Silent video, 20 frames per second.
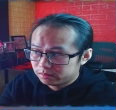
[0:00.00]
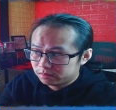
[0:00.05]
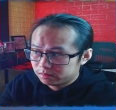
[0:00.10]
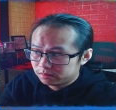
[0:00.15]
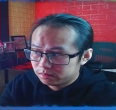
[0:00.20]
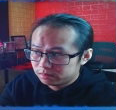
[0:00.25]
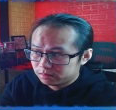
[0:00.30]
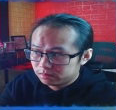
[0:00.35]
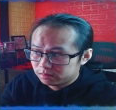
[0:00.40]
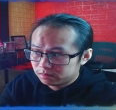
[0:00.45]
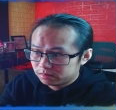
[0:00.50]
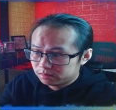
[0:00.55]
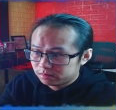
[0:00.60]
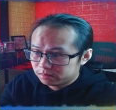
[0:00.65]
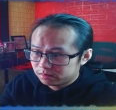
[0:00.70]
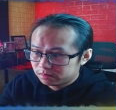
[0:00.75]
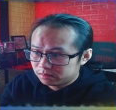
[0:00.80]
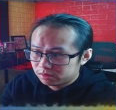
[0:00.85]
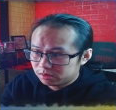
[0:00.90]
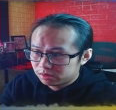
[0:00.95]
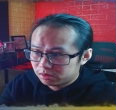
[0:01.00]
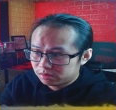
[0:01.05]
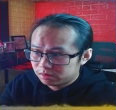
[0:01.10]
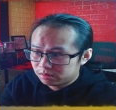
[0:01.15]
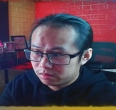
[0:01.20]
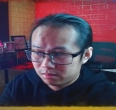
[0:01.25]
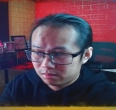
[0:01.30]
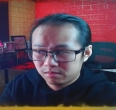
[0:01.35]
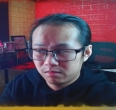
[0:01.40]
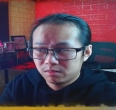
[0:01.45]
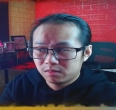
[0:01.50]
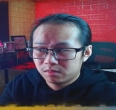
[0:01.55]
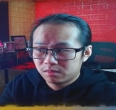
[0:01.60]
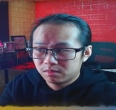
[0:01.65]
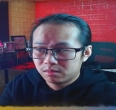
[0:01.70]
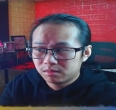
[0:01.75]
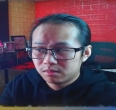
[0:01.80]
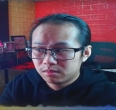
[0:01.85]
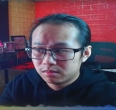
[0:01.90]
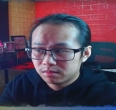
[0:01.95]

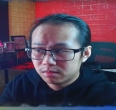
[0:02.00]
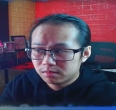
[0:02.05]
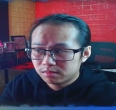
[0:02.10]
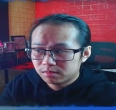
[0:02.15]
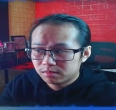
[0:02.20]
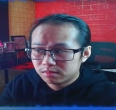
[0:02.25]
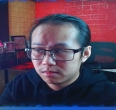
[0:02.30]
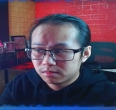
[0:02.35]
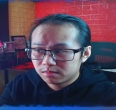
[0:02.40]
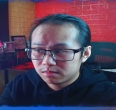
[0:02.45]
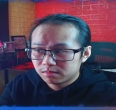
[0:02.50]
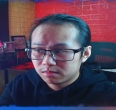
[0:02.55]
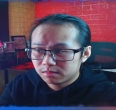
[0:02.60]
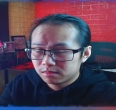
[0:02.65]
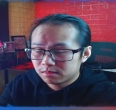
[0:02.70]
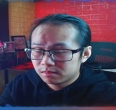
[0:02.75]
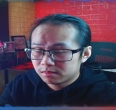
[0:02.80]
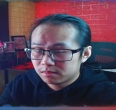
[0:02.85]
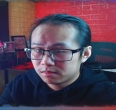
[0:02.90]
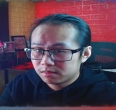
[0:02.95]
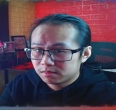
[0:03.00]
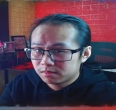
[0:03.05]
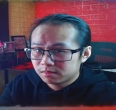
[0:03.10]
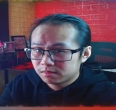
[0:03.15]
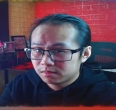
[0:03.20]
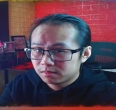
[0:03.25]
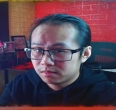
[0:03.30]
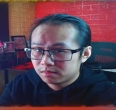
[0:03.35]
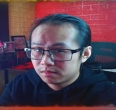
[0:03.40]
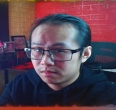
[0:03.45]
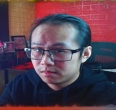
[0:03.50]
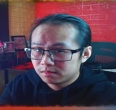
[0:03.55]
No one is speaking in this clip.